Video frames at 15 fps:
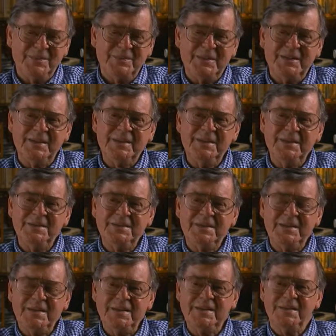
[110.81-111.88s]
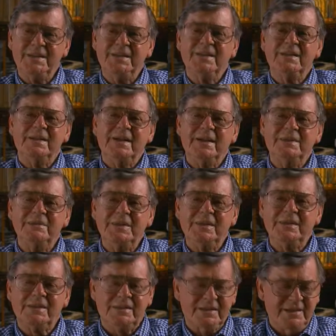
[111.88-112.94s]
But years later, I
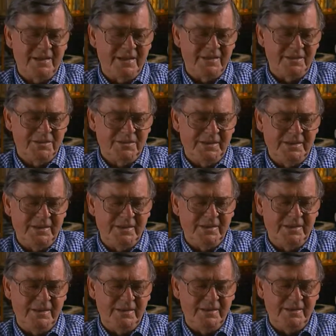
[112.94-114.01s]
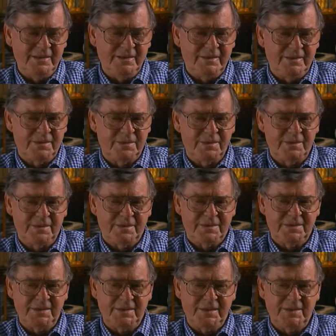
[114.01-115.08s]
met Garroway here in Studio
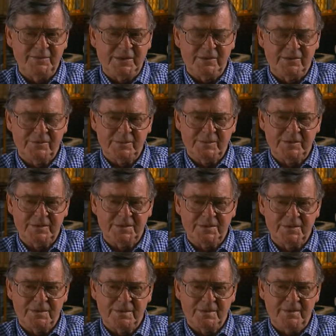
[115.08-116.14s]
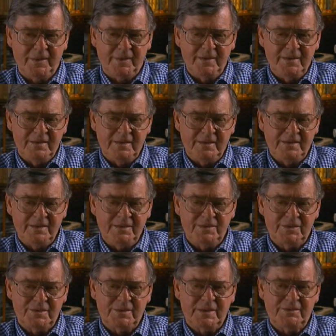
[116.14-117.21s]
City, coming out of a bookstore, and
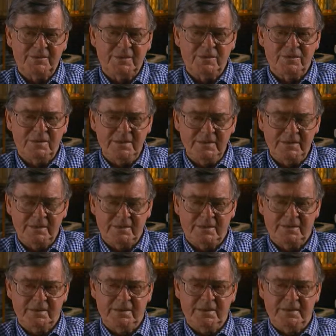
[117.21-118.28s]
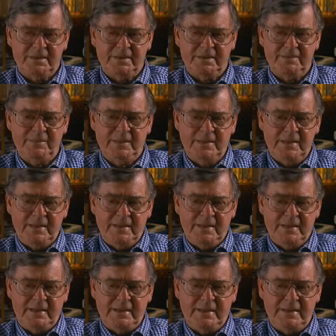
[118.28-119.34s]
this was after quite a long time,
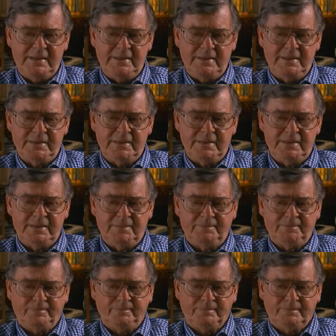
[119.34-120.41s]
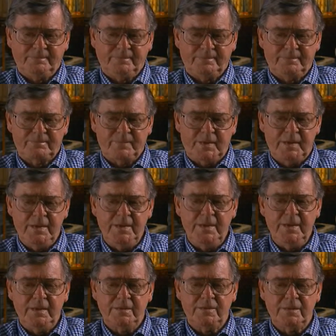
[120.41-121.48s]
and um, he
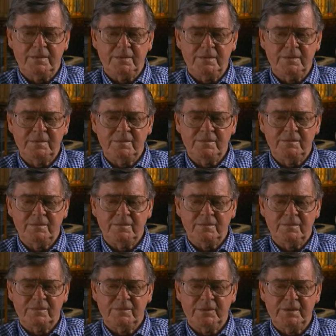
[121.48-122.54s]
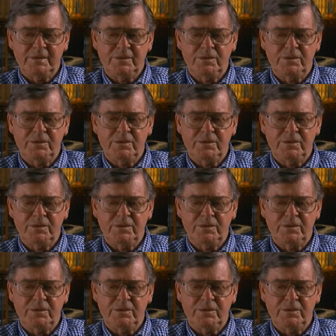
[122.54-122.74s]
had grown very